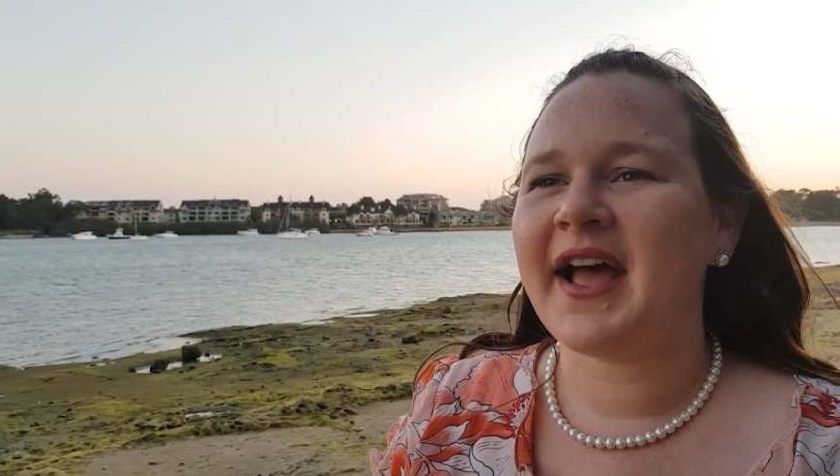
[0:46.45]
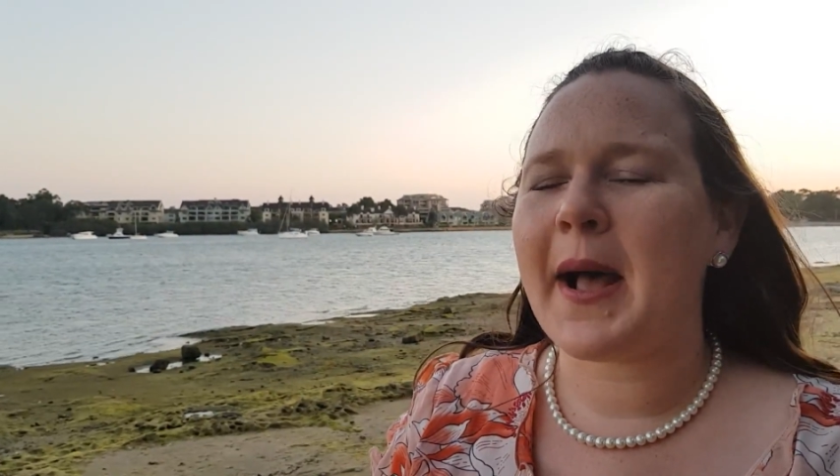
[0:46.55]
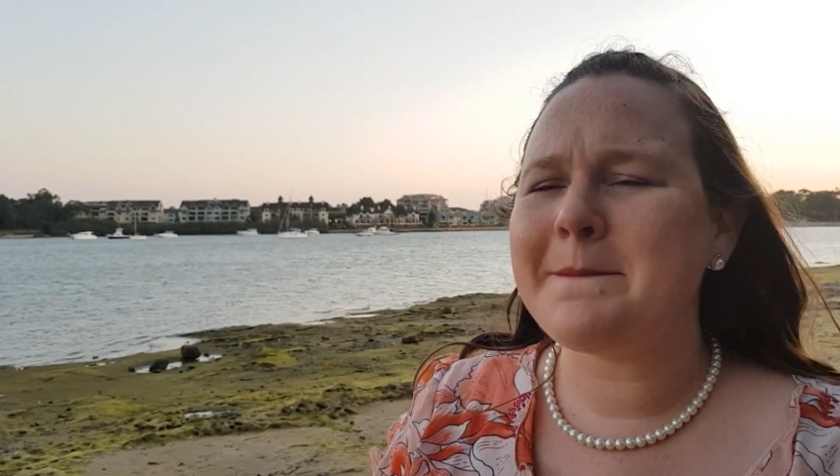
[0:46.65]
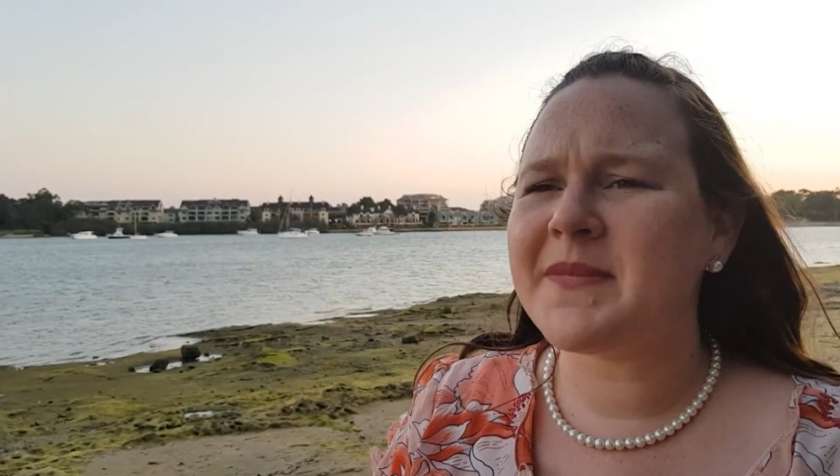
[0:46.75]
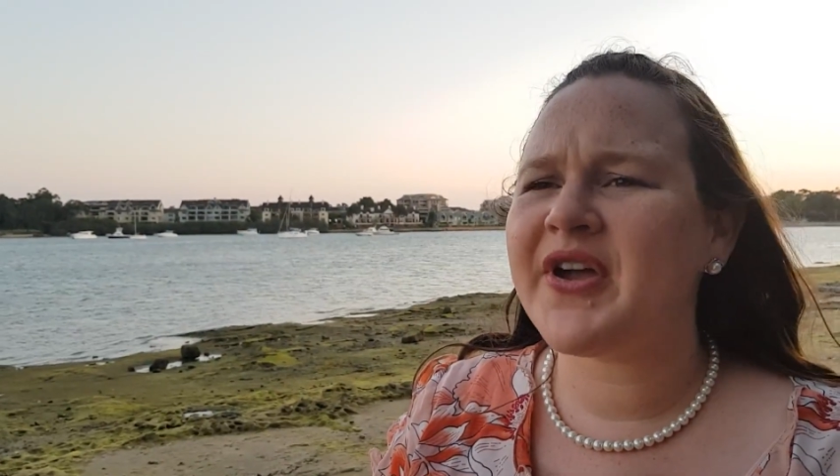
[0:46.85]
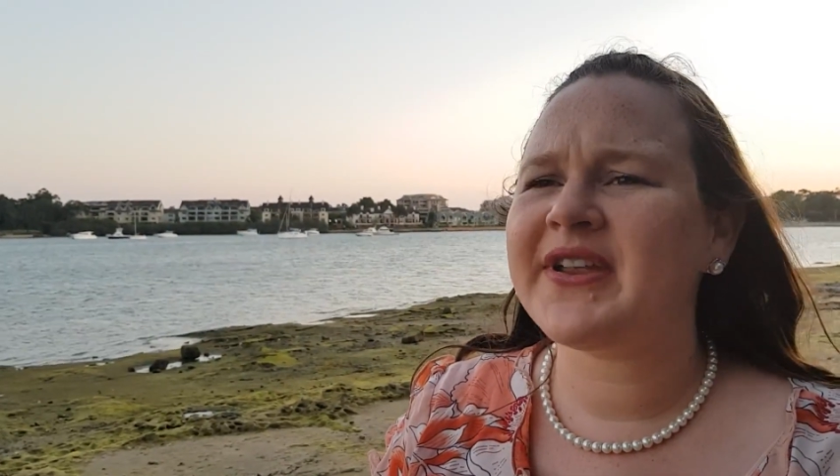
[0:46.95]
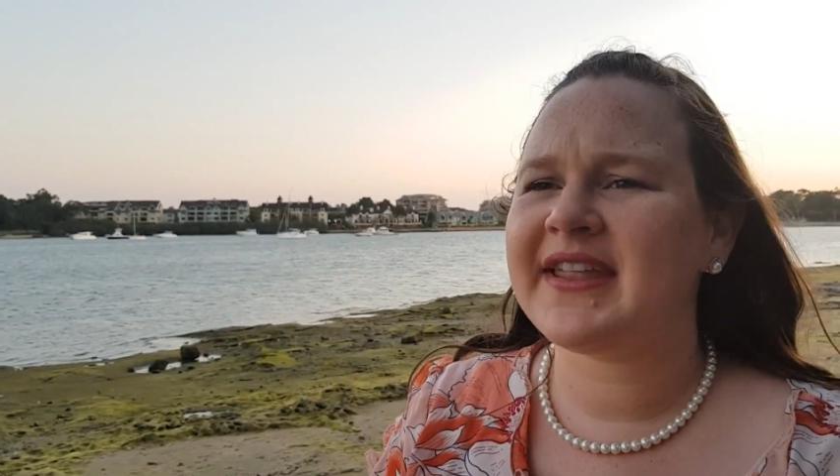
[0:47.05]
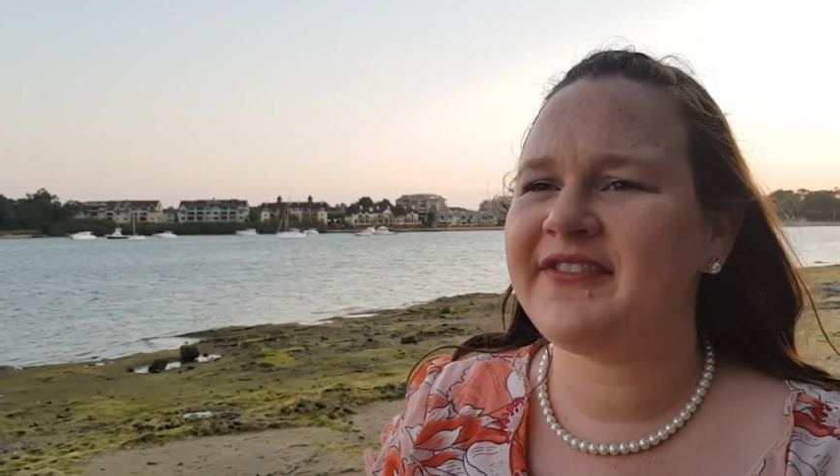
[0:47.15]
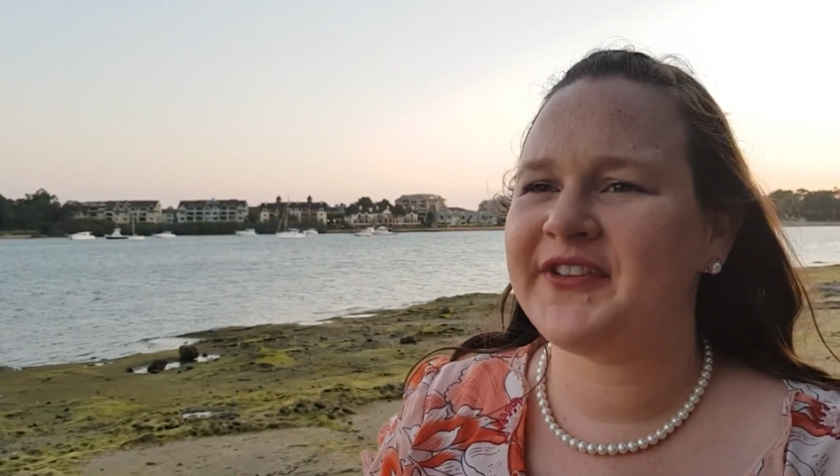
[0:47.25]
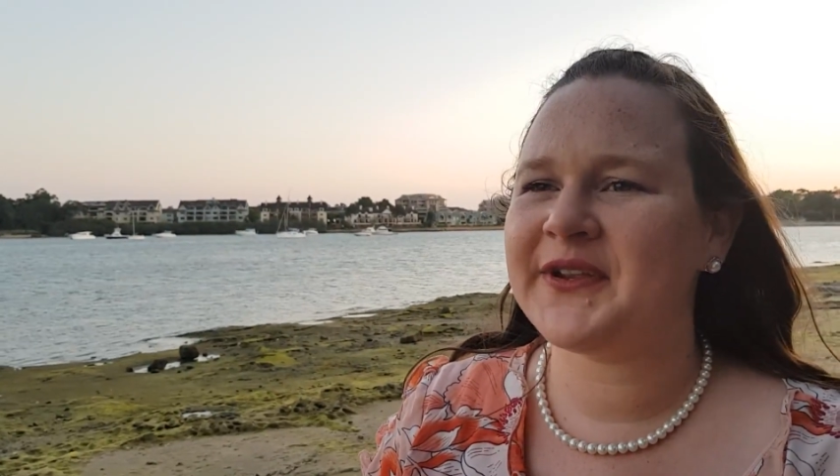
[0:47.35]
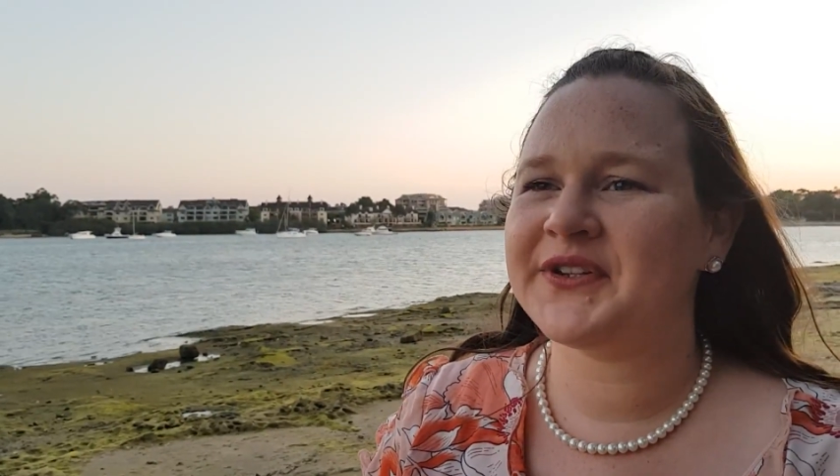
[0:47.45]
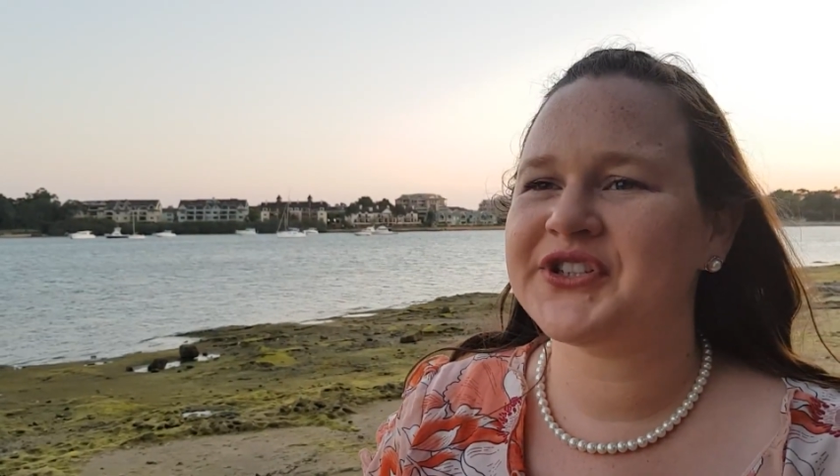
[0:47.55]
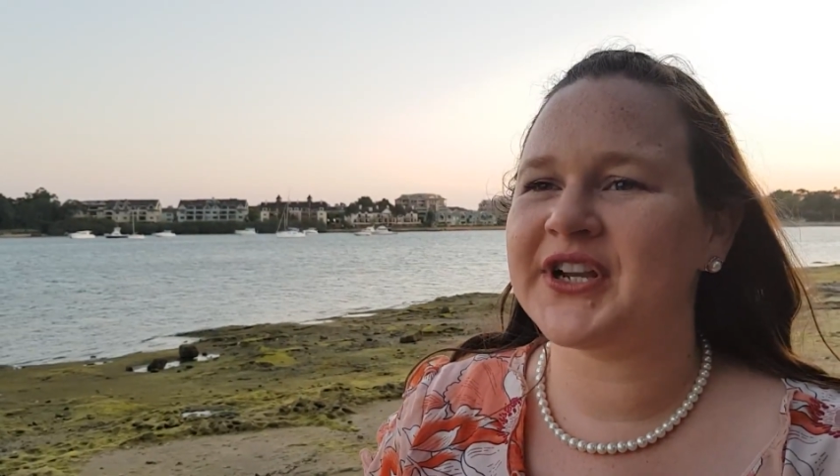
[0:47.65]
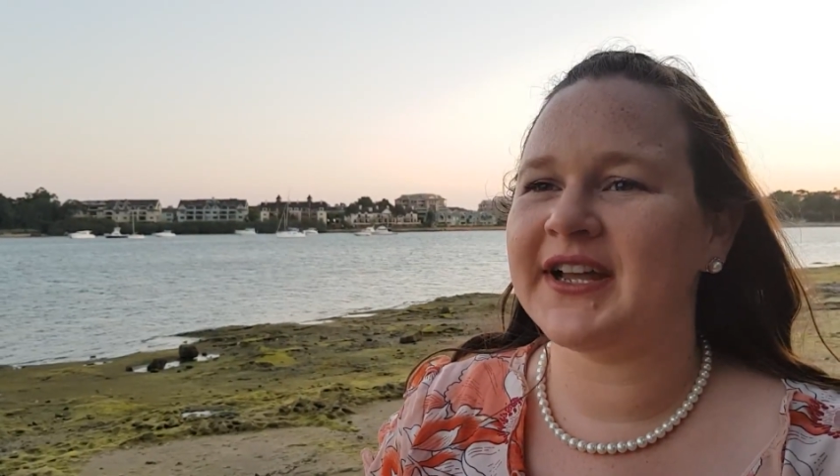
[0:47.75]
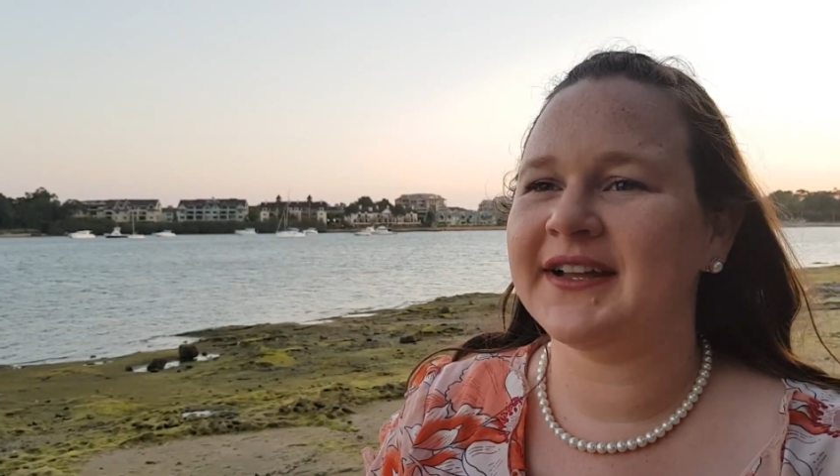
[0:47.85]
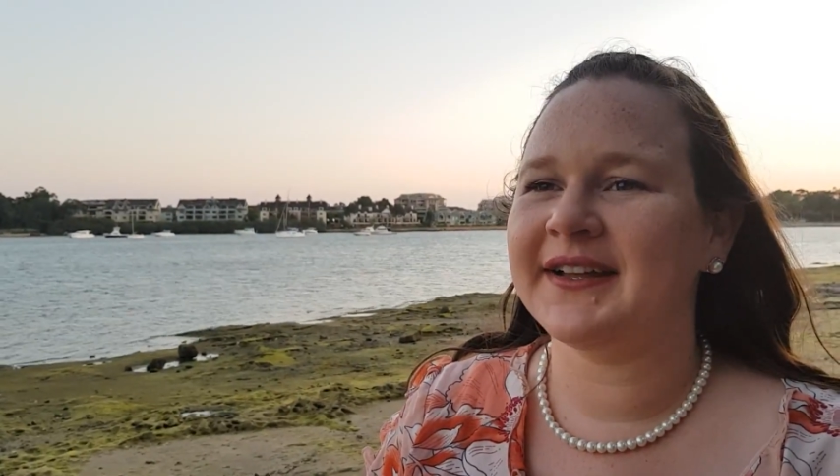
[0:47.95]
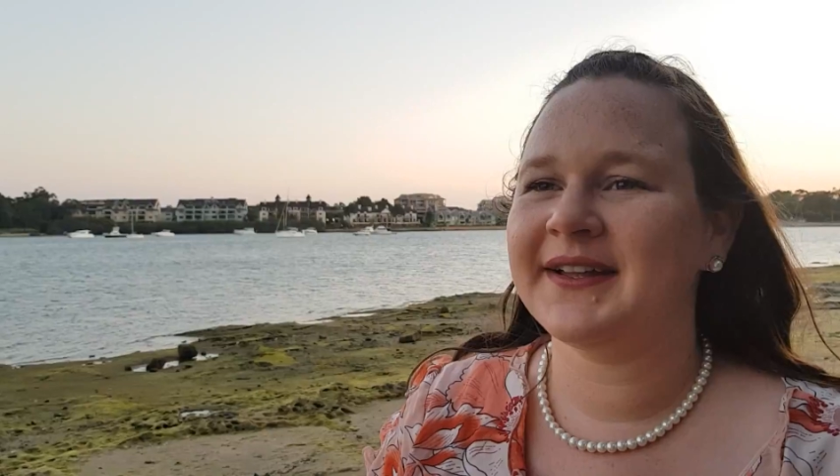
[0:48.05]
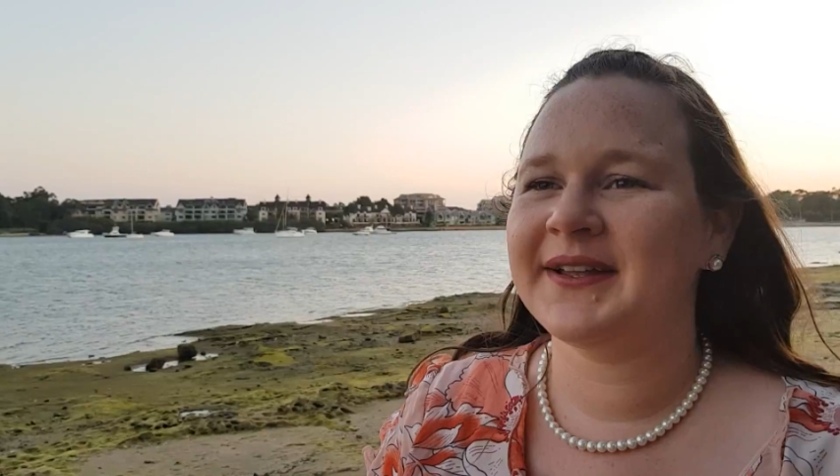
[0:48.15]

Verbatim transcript: a murky future,